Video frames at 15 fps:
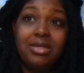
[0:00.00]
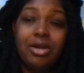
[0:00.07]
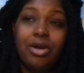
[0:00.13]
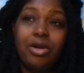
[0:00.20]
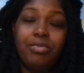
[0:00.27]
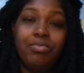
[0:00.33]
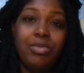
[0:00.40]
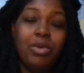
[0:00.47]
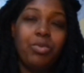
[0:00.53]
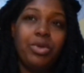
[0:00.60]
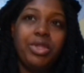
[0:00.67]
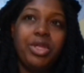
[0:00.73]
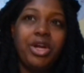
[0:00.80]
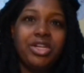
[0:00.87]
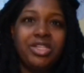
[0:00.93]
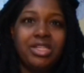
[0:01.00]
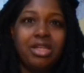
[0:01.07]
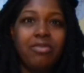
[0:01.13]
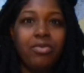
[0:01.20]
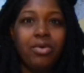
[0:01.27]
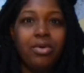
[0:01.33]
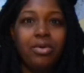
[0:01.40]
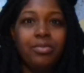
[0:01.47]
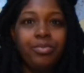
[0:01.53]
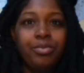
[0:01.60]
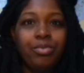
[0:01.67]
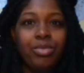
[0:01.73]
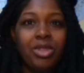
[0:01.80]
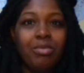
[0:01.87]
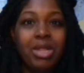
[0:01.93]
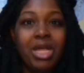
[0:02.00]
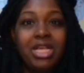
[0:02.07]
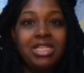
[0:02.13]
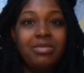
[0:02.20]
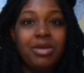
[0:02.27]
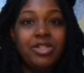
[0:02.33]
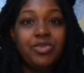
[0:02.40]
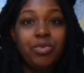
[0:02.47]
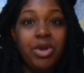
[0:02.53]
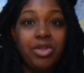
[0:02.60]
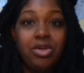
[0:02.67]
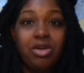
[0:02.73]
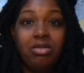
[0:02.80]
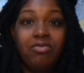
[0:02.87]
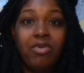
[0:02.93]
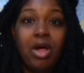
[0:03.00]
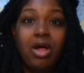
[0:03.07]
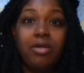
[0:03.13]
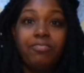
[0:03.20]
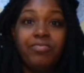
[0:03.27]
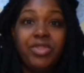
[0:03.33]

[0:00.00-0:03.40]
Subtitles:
there are several placements where you can fall.